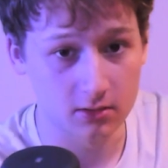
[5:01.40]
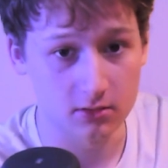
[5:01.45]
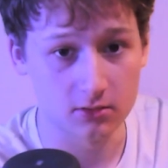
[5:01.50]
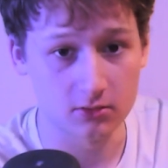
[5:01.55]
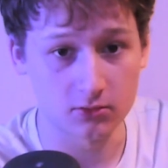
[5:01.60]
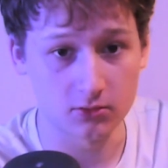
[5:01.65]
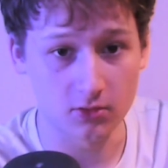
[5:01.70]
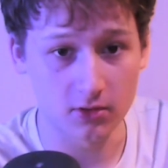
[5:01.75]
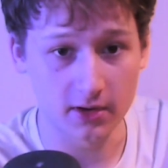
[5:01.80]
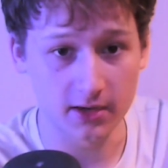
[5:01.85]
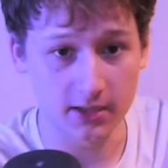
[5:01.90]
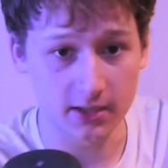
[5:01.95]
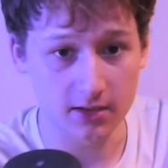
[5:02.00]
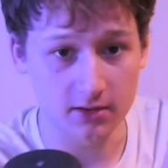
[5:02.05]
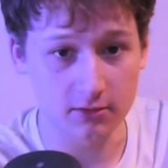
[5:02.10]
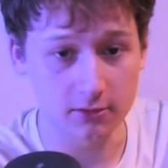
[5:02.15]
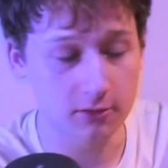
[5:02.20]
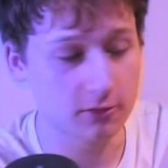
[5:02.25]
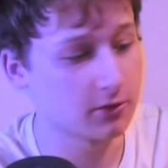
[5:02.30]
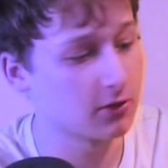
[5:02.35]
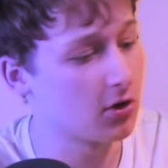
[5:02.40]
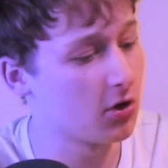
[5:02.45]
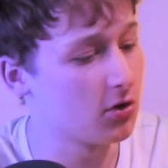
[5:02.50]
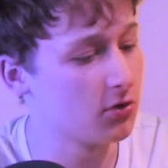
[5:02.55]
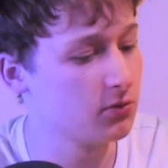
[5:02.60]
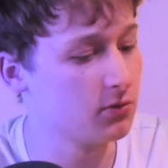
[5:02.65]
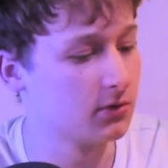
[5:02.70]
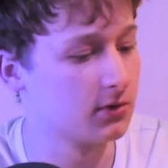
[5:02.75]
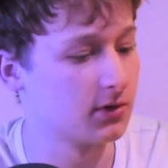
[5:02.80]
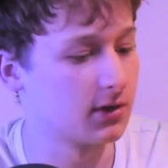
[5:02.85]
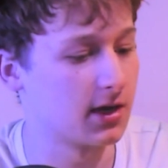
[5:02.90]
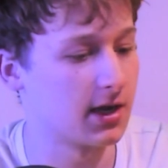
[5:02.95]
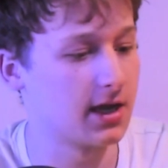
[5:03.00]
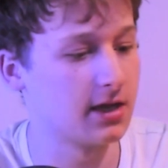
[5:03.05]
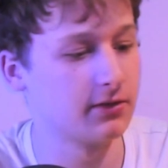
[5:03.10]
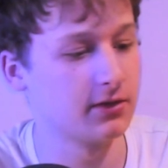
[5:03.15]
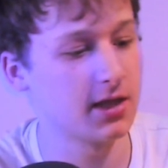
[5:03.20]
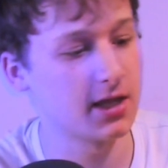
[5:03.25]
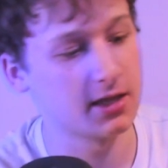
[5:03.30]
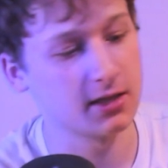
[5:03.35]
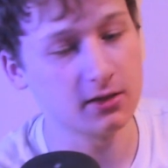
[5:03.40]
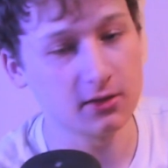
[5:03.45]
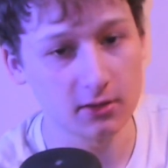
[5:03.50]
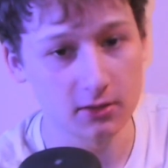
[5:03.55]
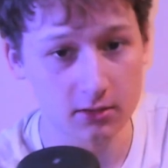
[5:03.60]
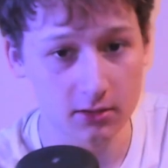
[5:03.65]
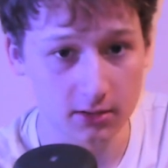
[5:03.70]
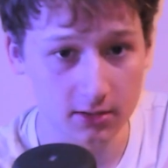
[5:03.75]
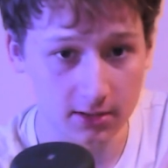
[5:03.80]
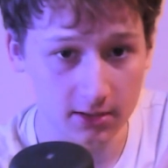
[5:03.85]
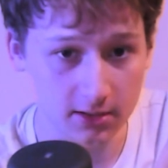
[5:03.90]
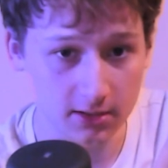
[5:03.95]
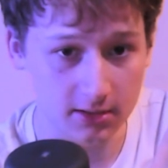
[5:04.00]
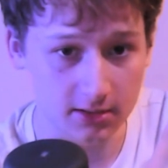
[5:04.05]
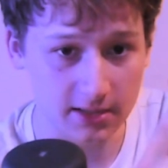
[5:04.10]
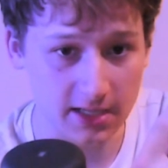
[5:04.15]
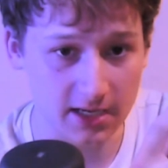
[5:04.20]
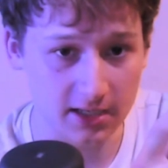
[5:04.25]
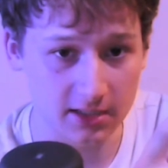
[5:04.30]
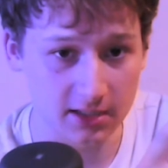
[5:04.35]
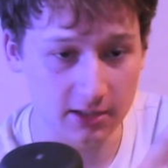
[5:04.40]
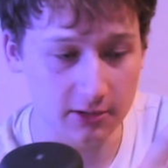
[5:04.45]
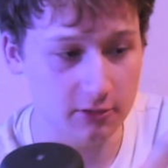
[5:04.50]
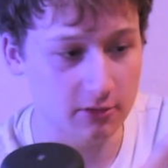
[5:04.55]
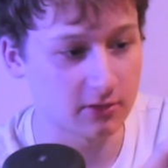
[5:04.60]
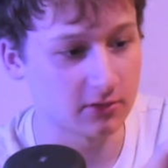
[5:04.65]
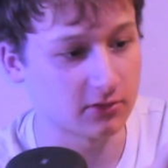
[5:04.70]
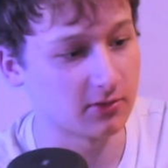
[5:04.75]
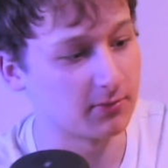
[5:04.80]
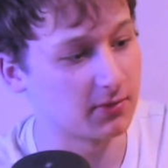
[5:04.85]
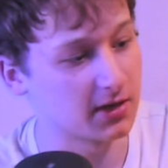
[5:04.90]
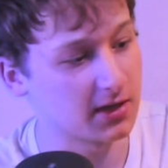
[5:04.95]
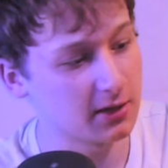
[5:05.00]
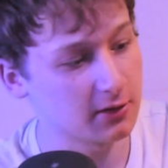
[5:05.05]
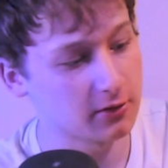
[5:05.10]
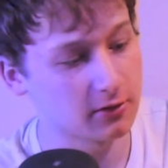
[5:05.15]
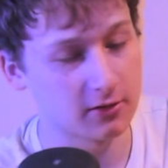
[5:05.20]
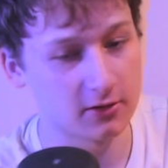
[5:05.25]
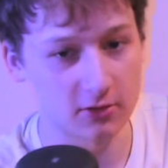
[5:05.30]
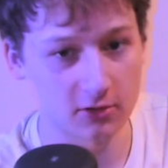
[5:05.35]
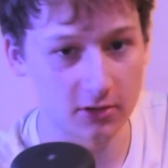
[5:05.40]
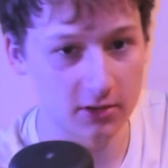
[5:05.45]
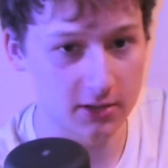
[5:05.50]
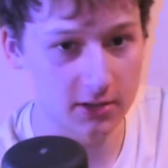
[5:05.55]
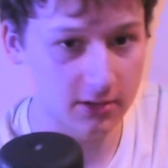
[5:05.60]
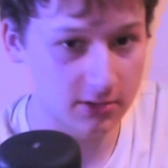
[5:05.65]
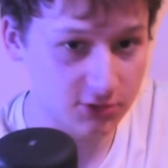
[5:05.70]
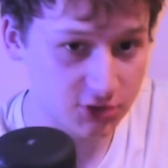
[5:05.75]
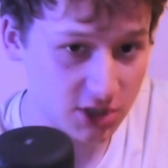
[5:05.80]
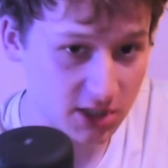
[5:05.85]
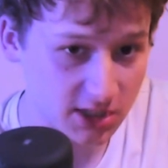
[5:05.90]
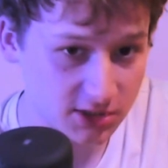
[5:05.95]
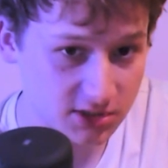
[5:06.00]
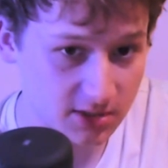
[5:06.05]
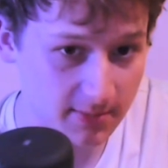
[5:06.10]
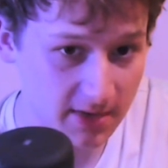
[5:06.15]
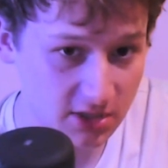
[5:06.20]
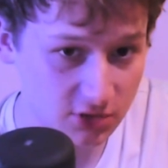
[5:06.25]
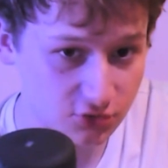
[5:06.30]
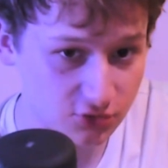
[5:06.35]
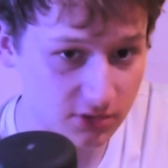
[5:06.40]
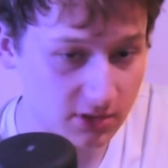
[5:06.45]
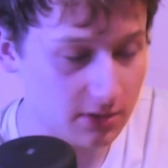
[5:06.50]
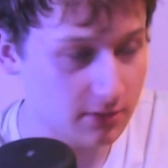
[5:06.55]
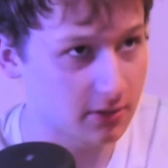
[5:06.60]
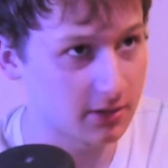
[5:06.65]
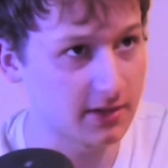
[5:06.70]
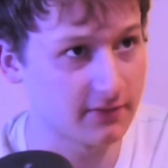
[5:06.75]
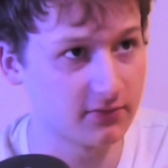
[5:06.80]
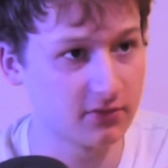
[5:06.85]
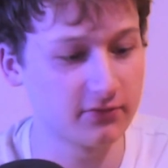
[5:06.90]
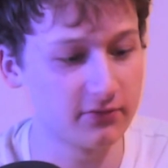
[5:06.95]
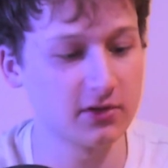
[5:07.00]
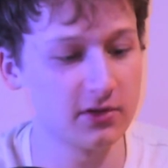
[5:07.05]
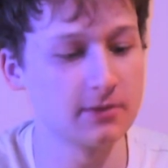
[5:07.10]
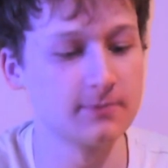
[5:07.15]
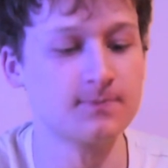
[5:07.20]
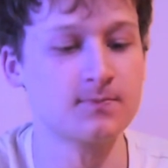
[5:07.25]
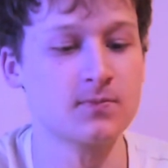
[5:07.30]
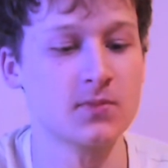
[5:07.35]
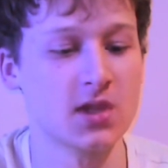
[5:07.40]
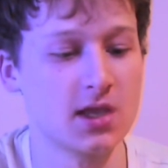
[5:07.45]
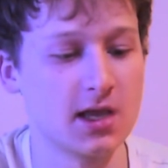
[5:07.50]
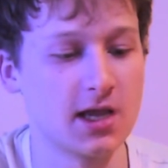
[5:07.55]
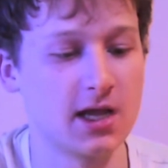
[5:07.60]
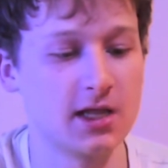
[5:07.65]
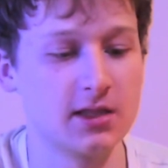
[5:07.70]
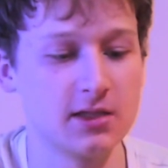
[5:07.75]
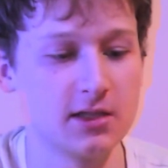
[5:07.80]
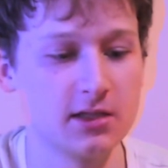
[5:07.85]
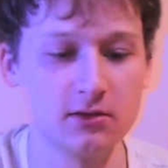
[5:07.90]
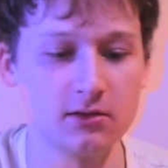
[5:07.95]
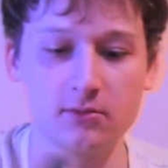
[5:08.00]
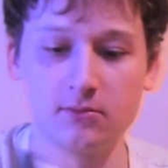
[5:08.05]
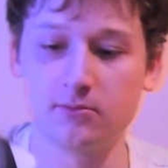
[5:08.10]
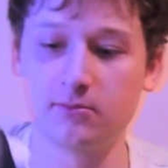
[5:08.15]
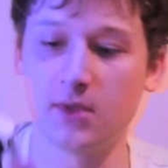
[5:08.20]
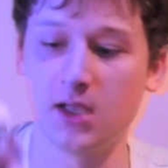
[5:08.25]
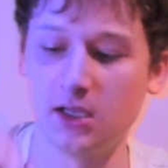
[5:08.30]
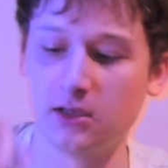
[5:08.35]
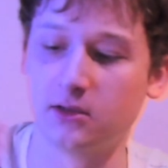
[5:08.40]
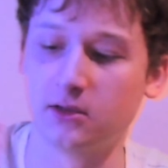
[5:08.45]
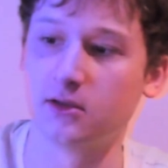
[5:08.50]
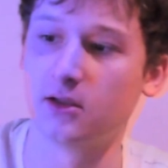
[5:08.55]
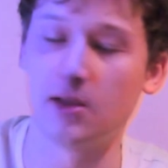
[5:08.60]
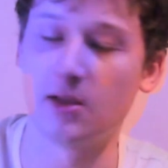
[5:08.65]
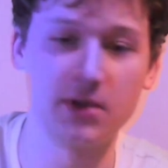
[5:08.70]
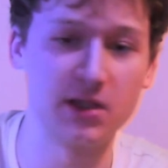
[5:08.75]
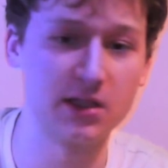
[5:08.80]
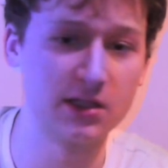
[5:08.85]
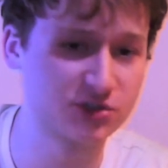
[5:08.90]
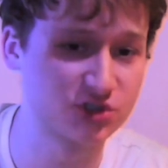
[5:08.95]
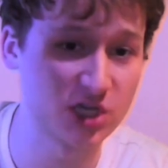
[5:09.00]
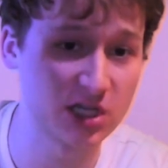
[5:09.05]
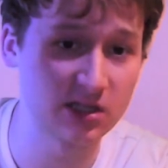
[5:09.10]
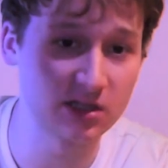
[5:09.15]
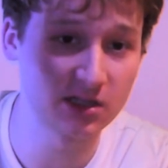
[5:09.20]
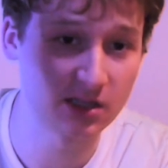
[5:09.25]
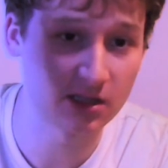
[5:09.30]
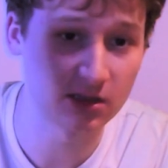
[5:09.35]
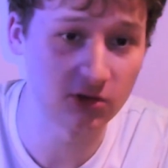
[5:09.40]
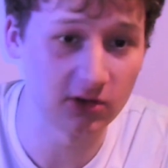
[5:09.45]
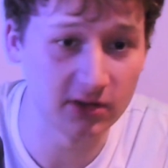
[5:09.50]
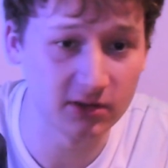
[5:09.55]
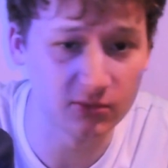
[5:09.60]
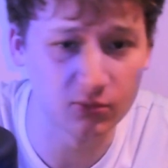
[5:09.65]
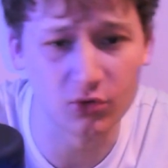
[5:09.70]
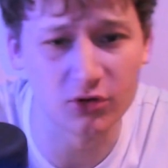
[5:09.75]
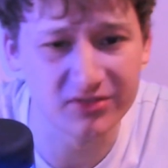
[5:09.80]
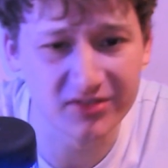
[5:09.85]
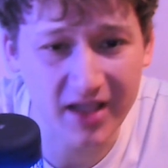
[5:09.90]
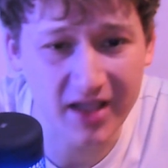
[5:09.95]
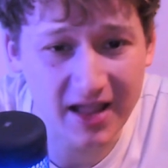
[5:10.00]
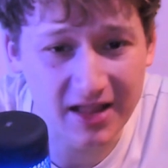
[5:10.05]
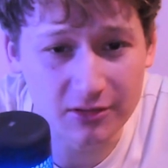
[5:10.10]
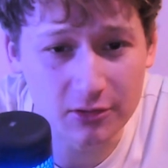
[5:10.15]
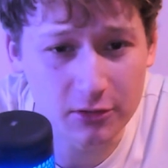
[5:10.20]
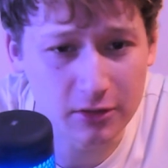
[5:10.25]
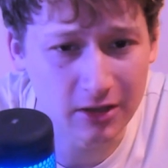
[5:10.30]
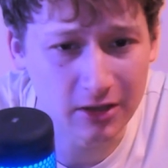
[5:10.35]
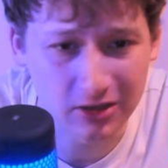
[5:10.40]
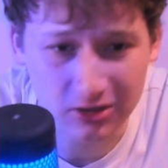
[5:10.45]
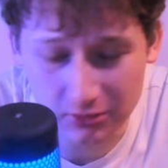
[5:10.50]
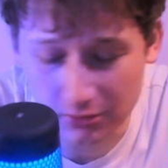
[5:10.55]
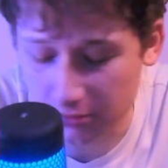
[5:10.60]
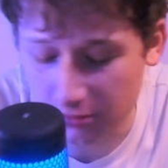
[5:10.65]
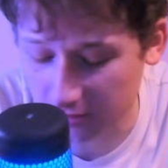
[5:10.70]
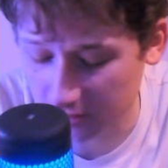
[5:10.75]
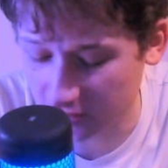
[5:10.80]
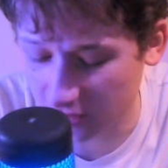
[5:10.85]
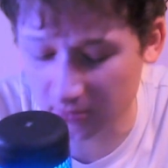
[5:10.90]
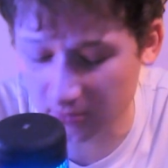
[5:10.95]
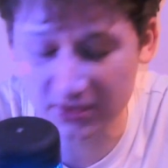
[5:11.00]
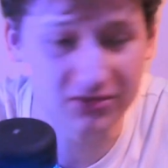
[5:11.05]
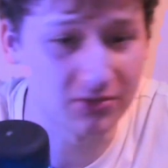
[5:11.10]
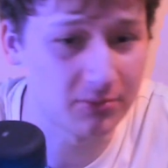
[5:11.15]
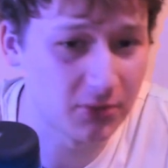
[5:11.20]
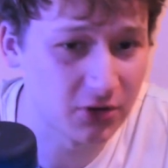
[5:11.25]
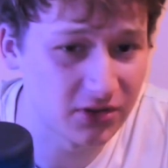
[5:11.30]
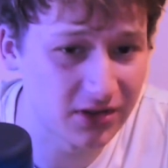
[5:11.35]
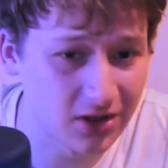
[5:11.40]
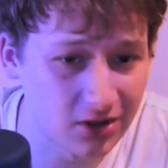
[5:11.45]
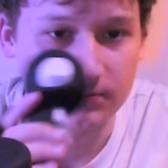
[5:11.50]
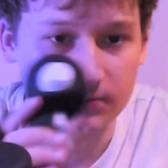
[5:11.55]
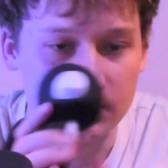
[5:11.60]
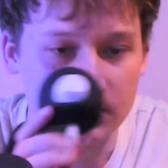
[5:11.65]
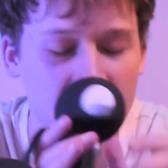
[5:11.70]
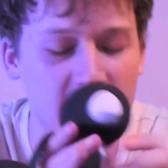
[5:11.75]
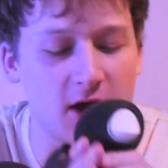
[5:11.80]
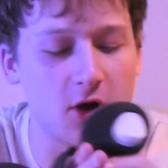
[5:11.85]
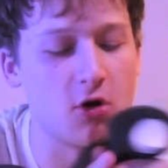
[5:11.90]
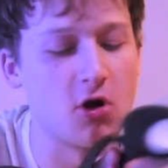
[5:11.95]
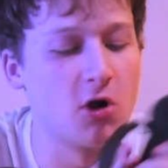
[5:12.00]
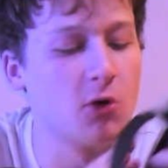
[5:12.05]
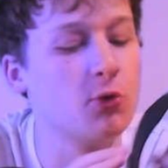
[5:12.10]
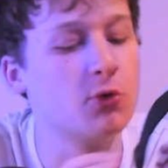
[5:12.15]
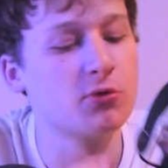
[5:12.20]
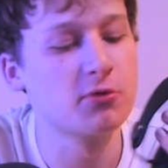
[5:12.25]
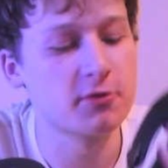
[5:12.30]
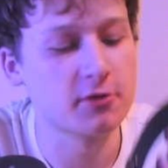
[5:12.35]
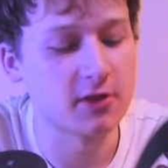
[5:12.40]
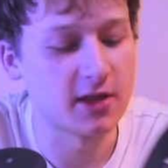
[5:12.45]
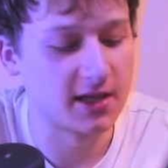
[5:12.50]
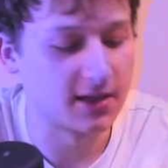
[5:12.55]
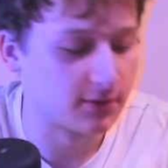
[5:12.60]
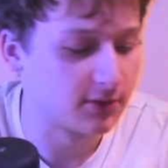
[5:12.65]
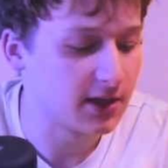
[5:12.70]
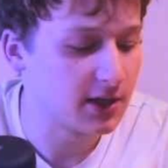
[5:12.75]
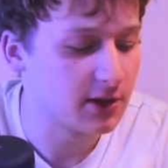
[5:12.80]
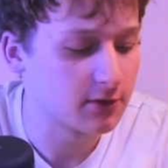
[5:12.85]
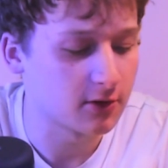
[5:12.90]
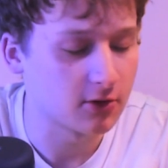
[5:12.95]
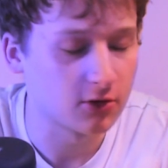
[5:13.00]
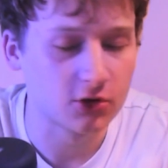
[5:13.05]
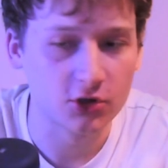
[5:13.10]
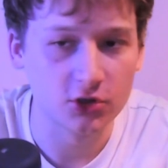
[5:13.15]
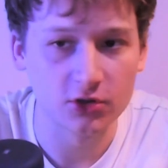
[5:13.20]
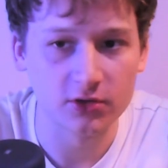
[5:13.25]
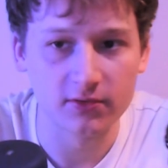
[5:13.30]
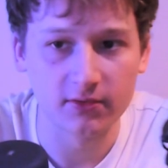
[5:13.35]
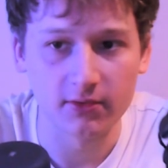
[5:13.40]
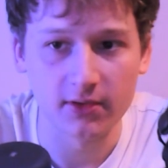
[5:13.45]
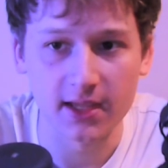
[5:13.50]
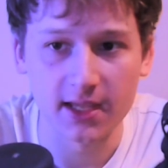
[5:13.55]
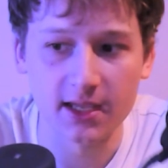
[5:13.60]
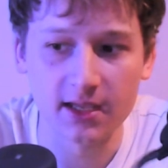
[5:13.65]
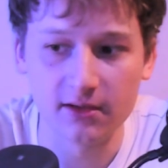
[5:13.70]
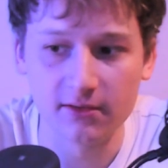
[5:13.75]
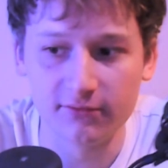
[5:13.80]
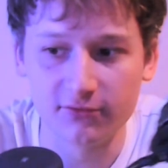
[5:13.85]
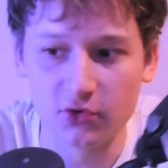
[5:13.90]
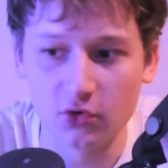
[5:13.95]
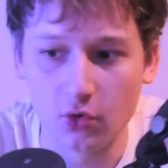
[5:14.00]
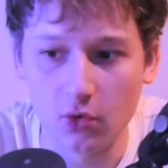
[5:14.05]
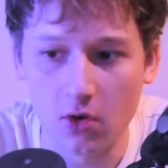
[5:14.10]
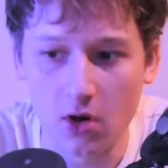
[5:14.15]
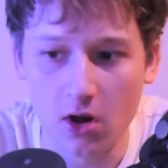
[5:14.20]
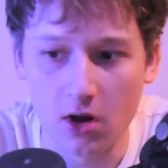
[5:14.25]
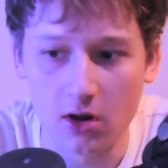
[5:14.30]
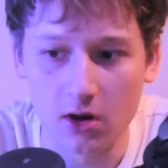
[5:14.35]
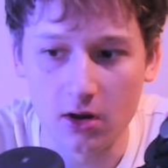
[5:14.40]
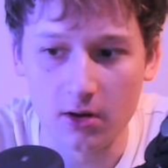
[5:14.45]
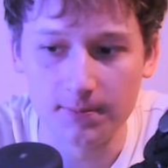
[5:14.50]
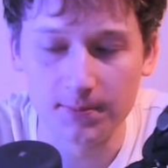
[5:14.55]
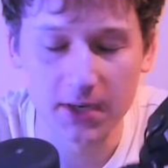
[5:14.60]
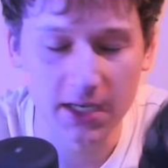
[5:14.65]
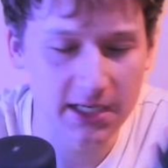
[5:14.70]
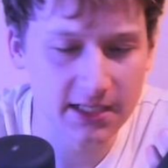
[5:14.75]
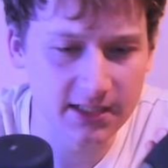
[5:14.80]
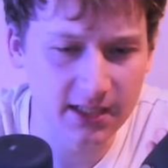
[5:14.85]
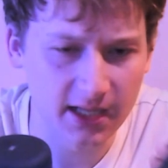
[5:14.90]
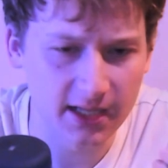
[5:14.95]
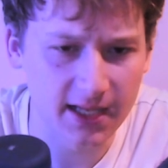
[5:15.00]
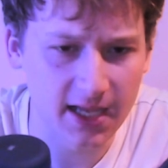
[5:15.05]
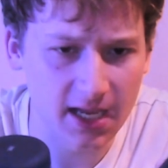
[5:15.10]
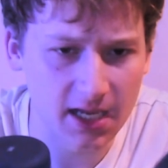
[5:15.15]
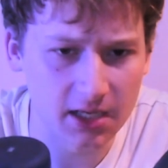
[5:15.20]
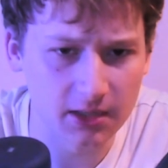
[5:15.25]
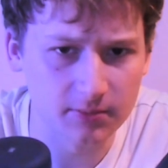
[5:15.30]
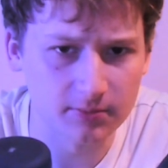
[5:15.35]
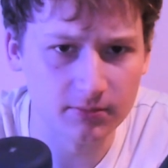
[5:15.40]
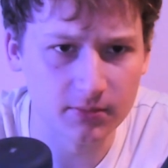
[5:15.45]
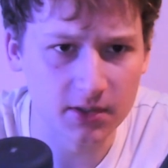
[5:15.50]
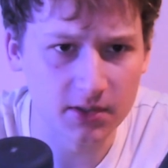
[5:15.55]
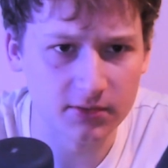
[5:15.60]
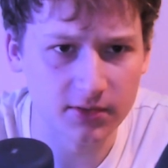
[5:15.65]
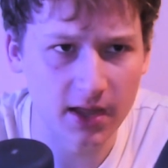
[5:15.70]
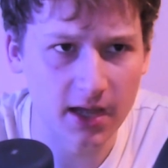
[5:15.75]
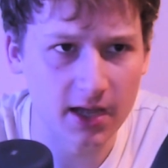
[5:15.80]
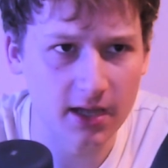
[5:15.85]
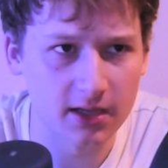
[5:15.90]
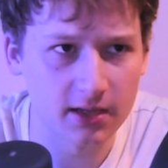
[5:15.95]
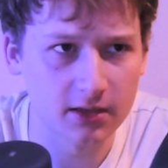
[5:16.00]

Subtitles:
like so, and then that clicks into place. You know, you can change your batteries and everything, and then bang. I mean, it generally, like, what, 10 seconds it took me to put that on. Now, I will say these are good if you are playing a game that